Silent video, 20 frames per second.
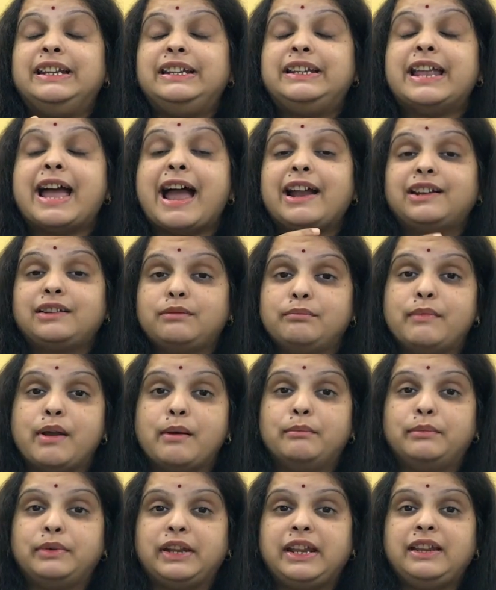intact
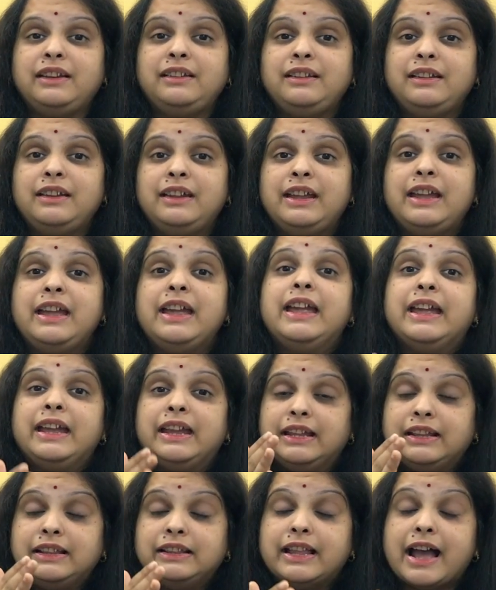membrane.
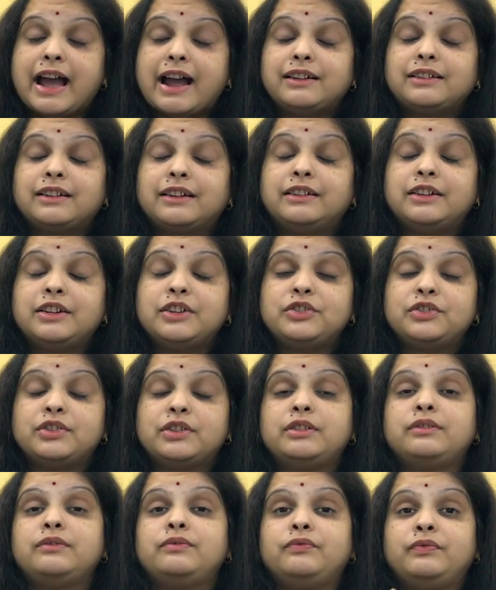In that
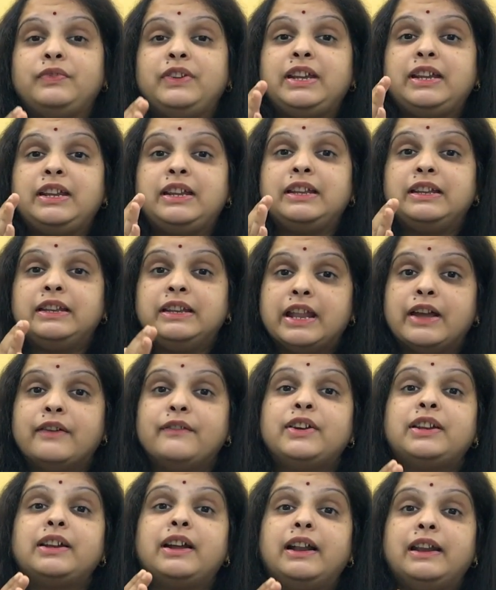condition, we
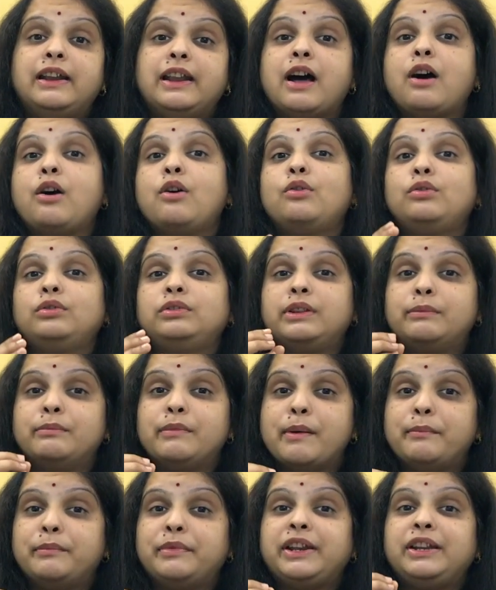never allow the
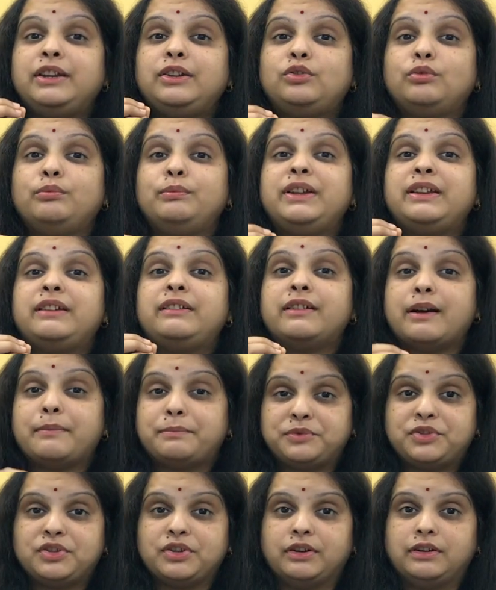membrane to be
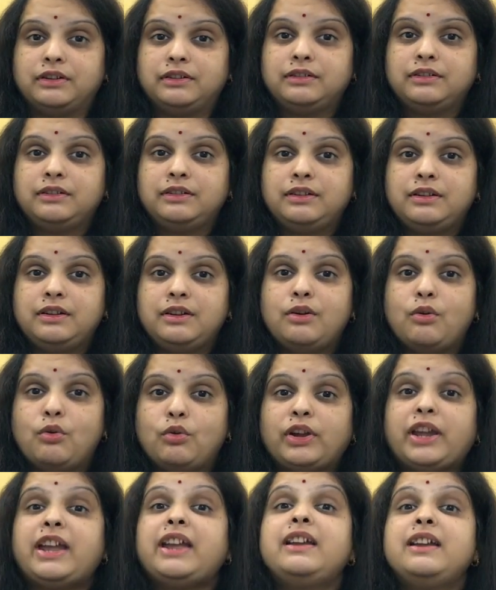ruptured.
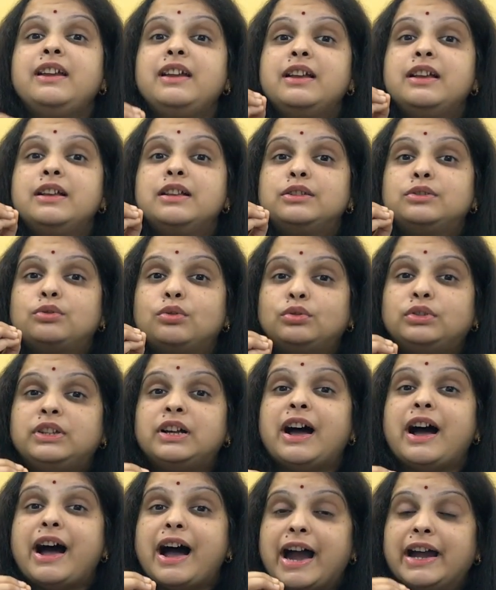Okay, so
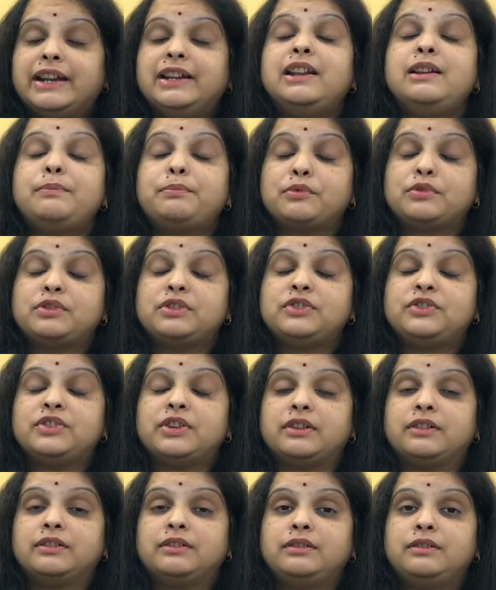the ideal
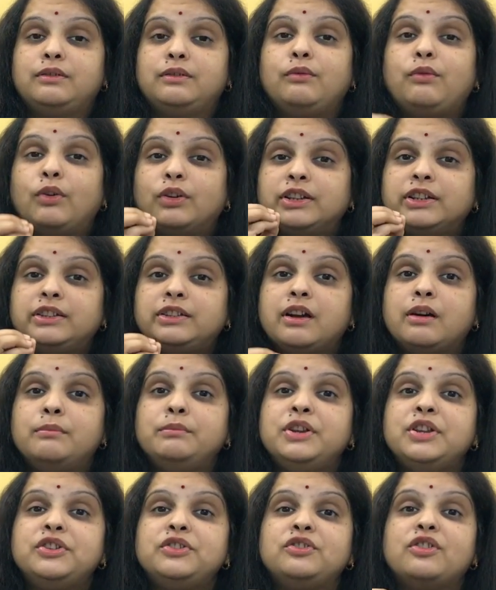procedure for the
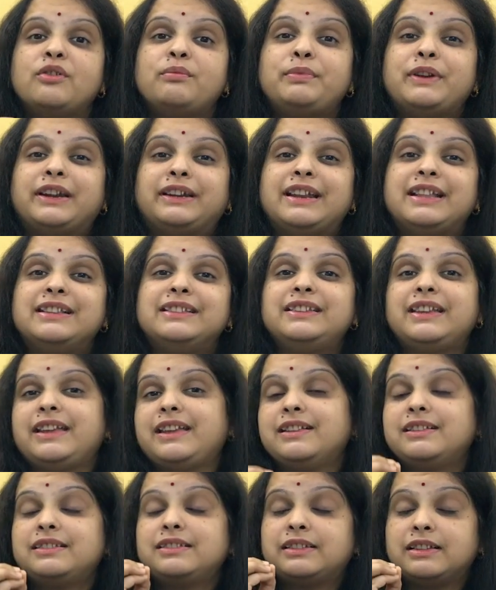termination of pregnancy
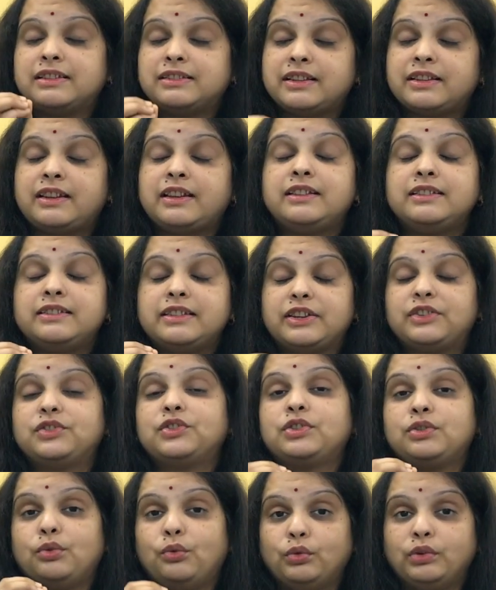is cesarean
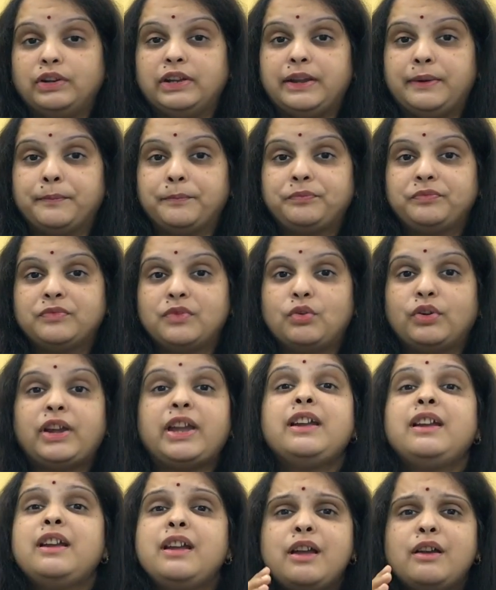section only.
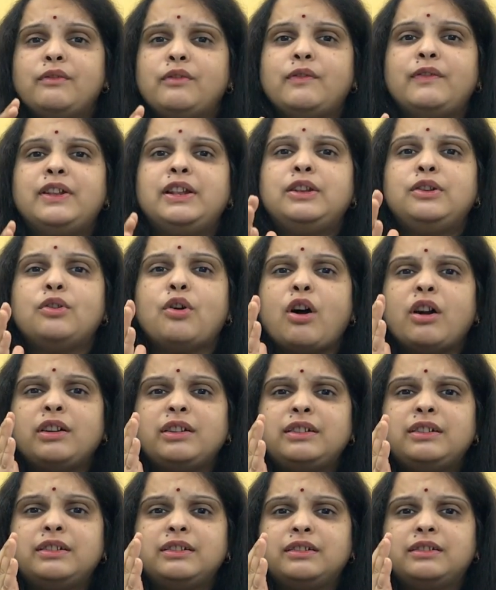Okay, we will
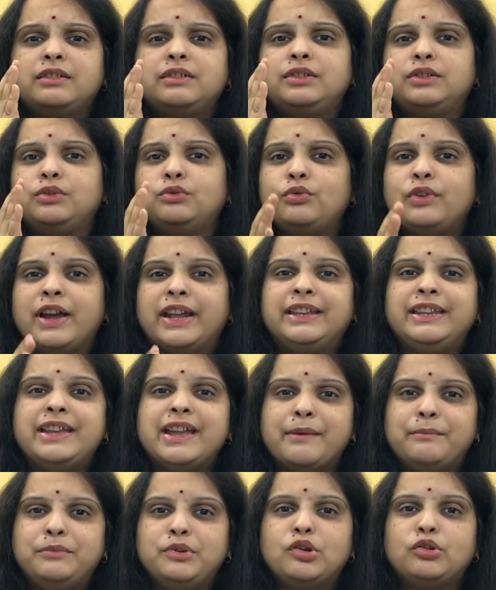not uh, do any
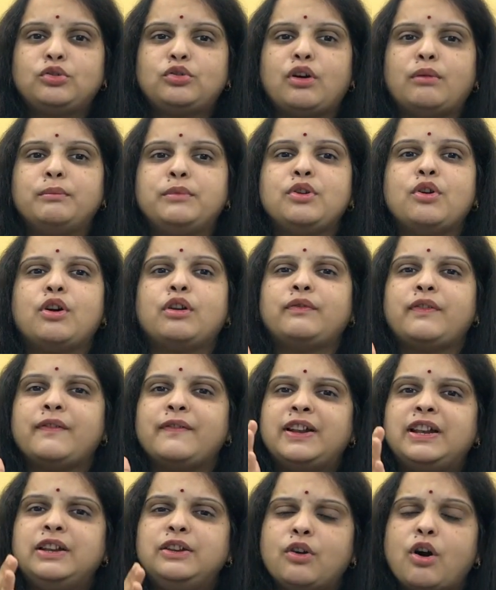amniotomy, or we
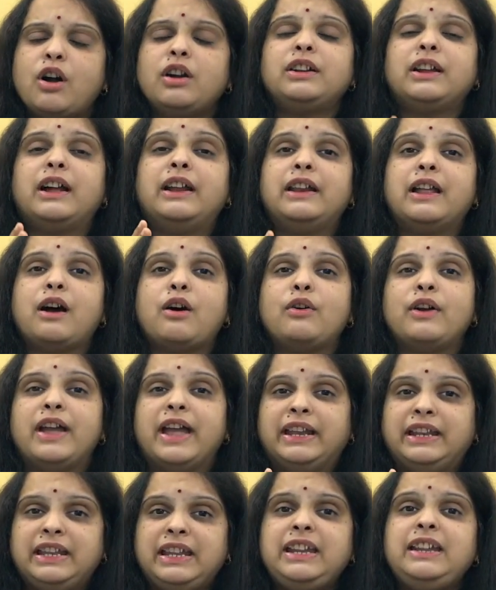will not allow
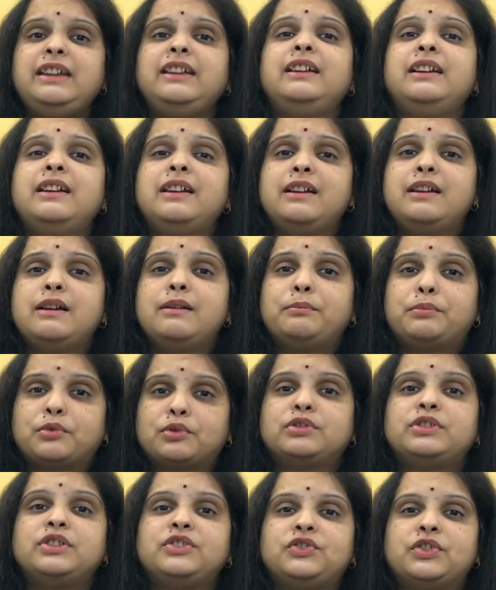any
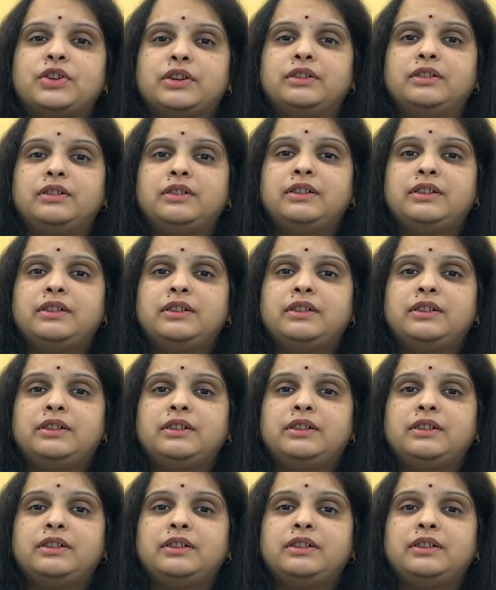procedure